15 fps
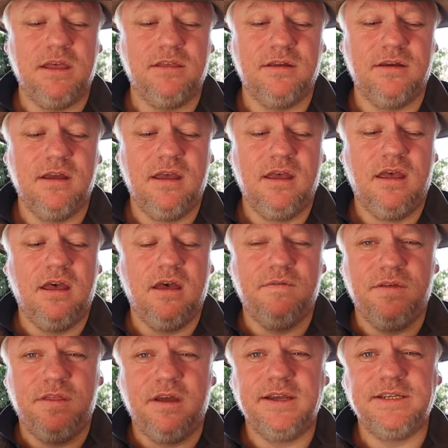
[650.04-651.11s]
method are
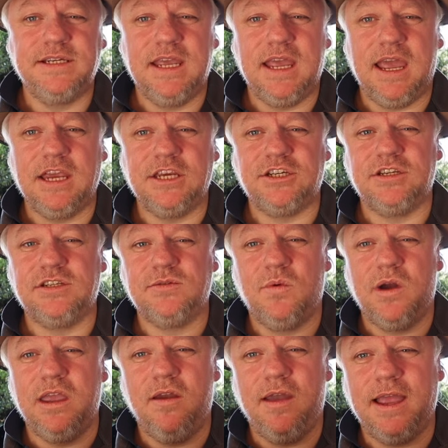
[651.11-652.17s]
for those occasions
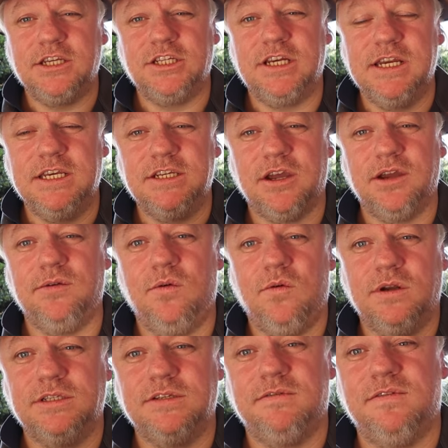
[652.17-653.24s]
where you actually don't
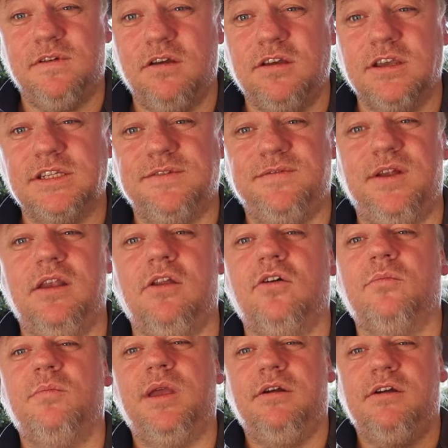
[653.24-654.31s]
want to focus for
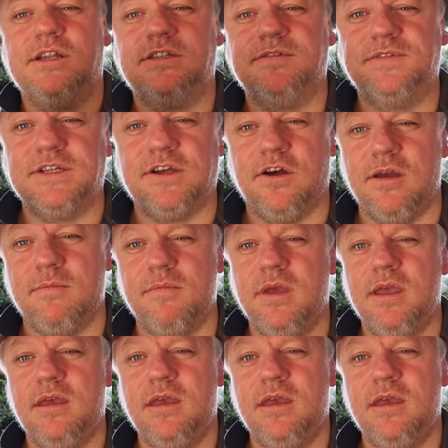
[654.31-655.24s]
long periods of time.